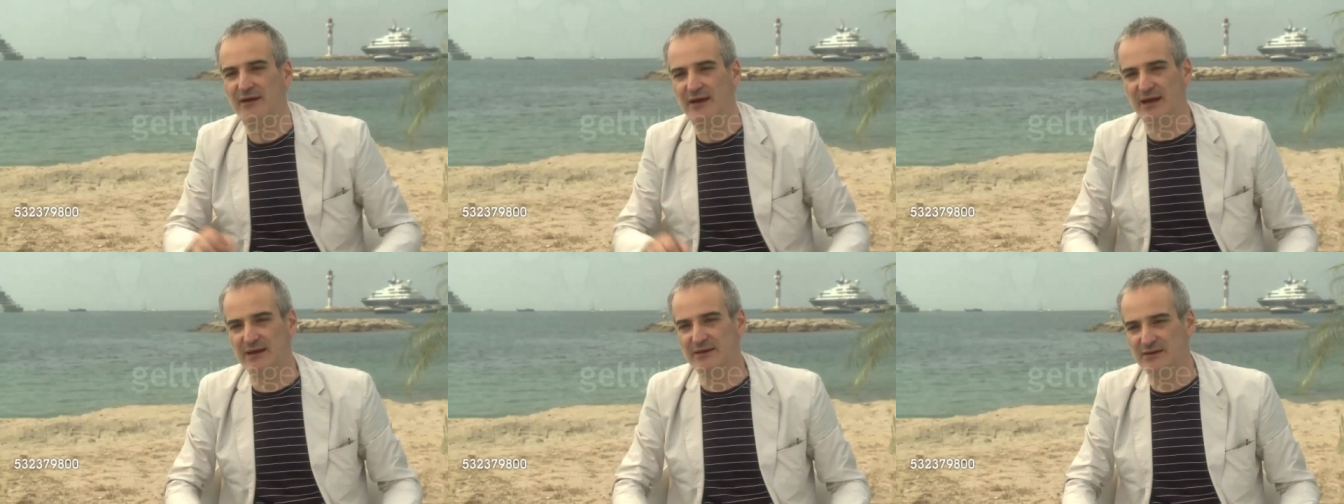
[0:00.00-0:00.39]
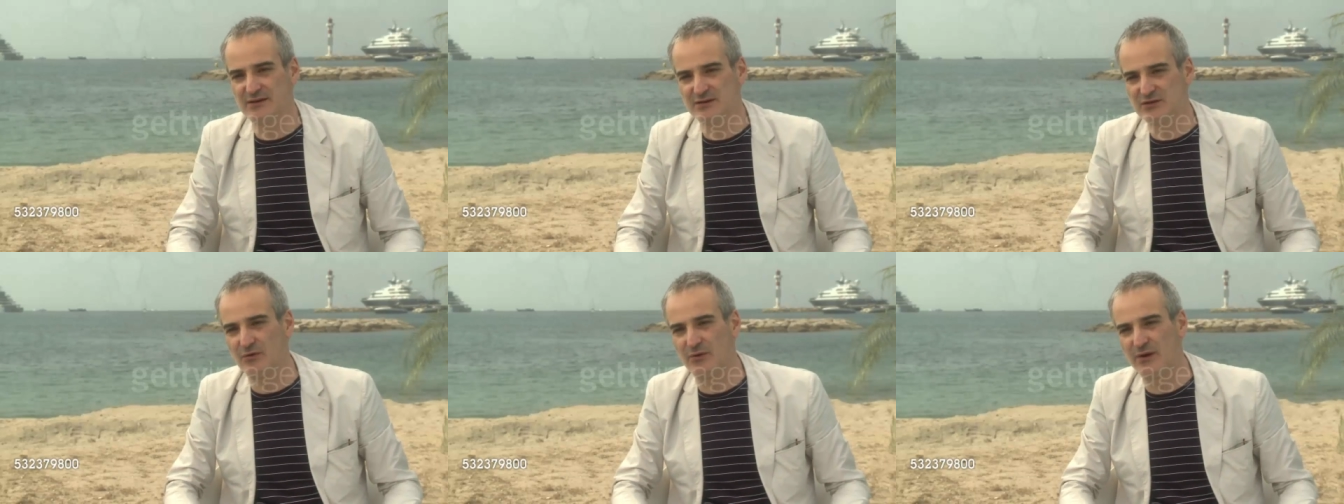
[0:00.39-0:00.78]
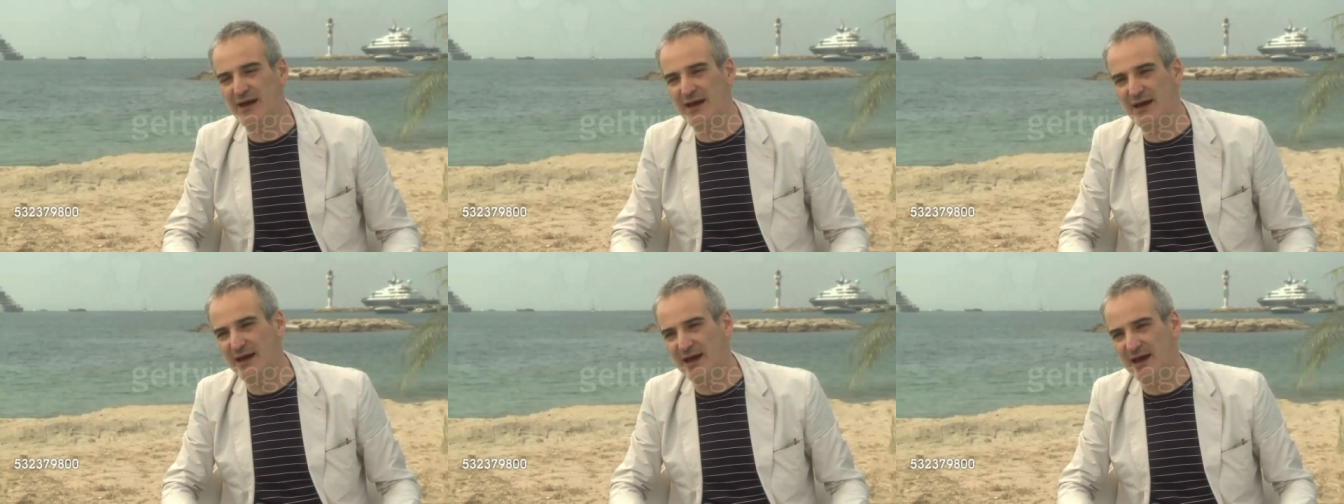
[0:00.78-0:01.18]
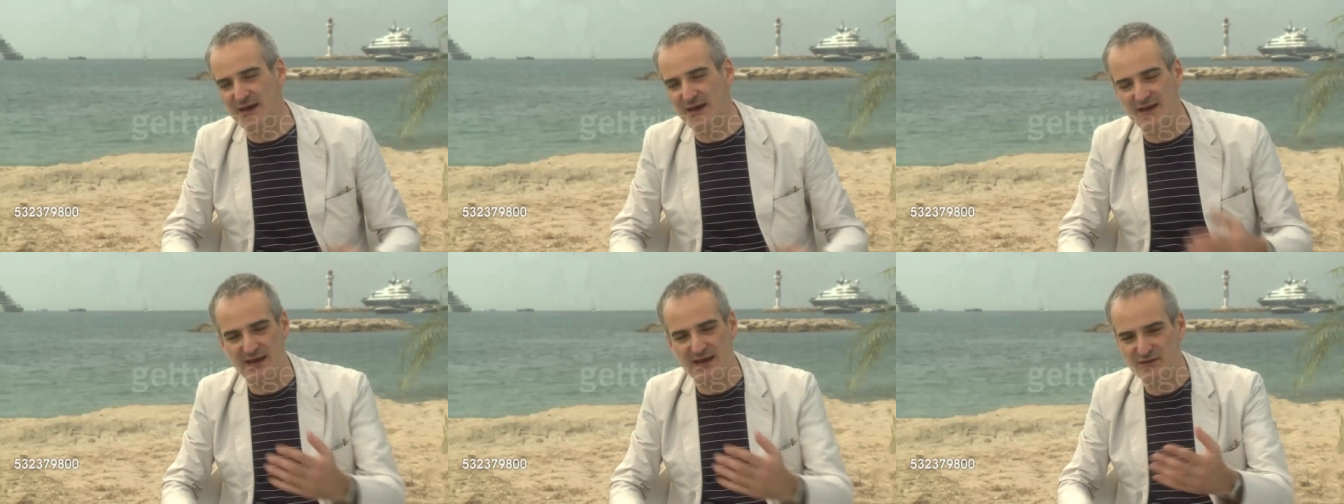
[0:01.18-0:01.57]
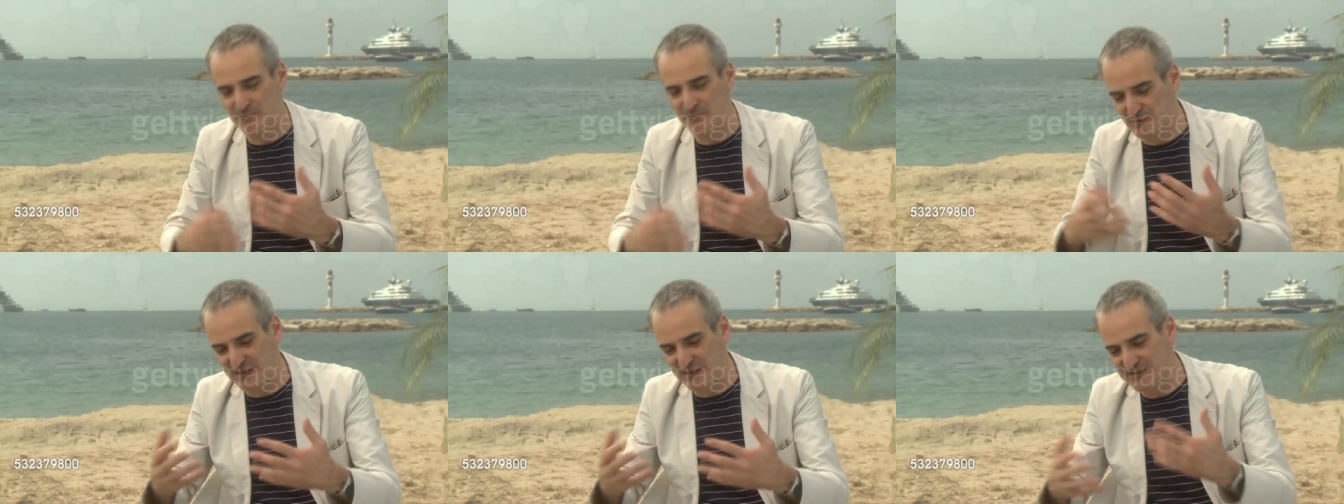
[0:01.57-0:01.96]
and so I
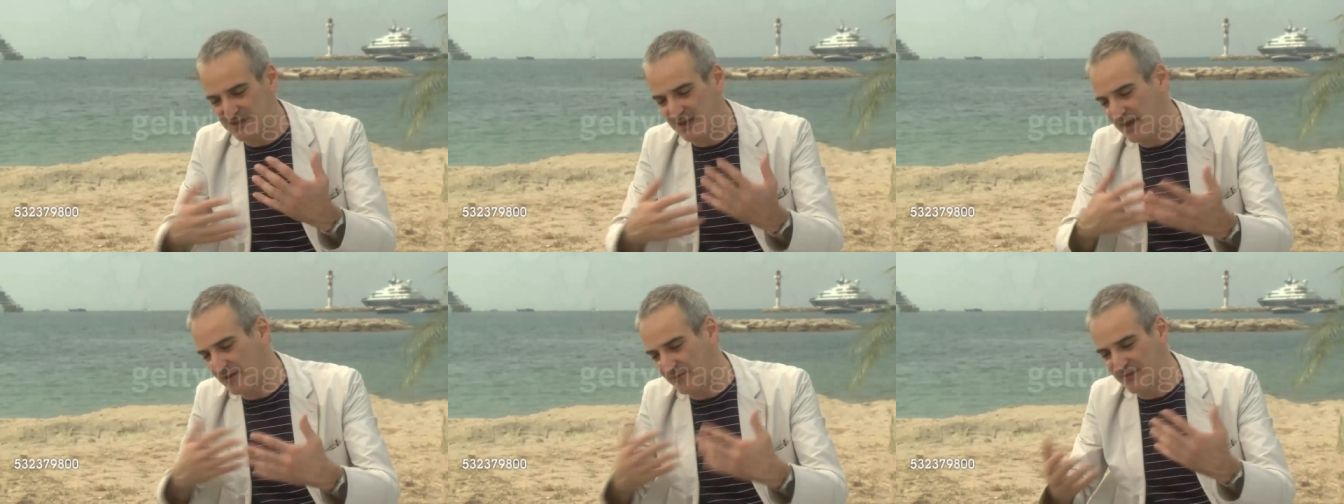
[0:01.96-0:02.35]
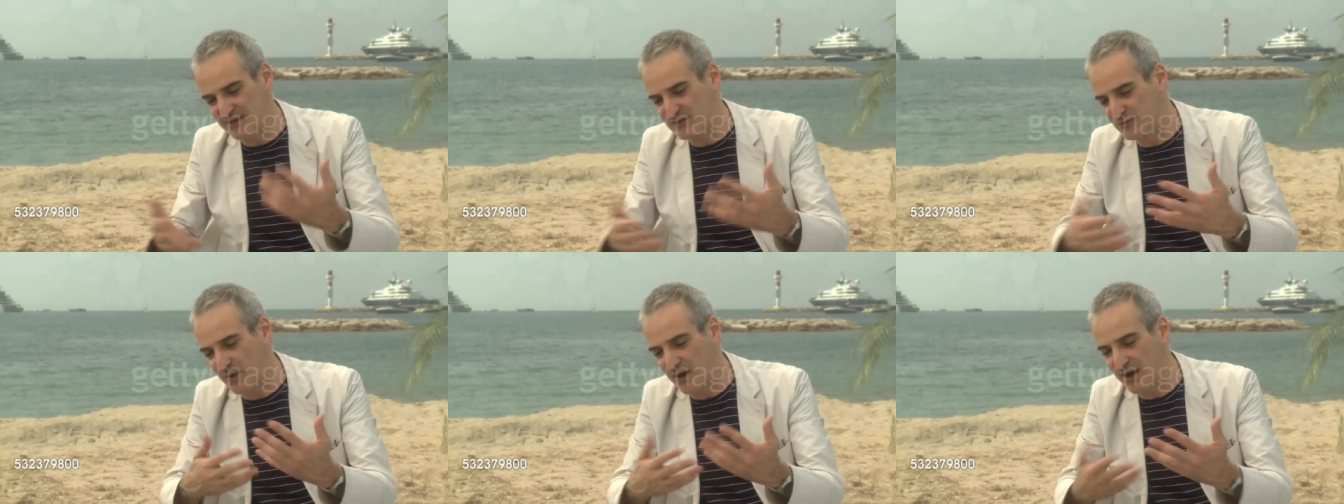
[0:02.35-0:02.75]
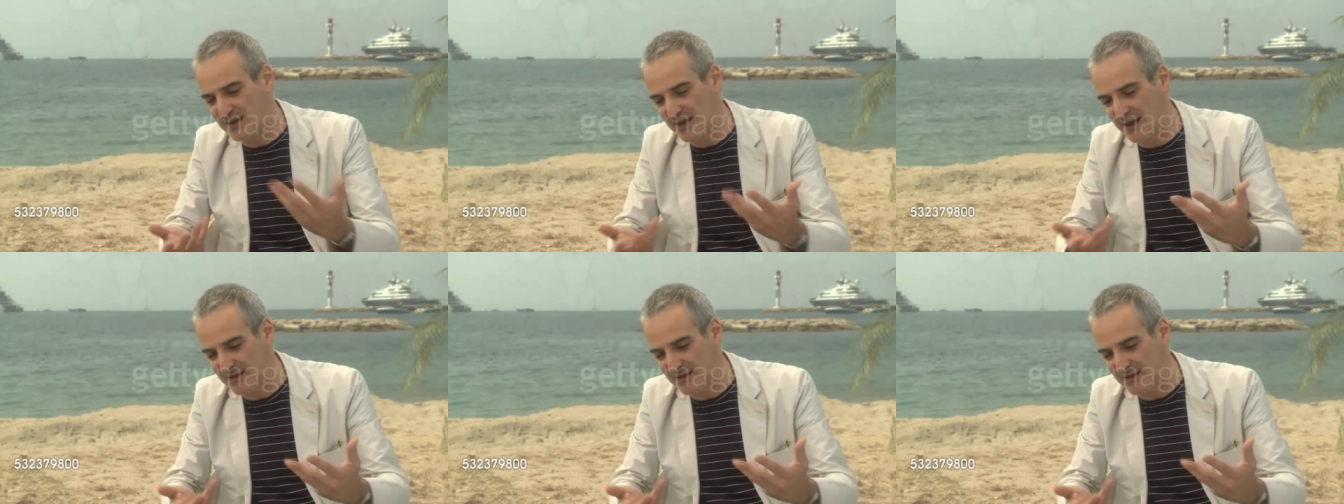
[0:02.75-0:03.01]
suppose that's why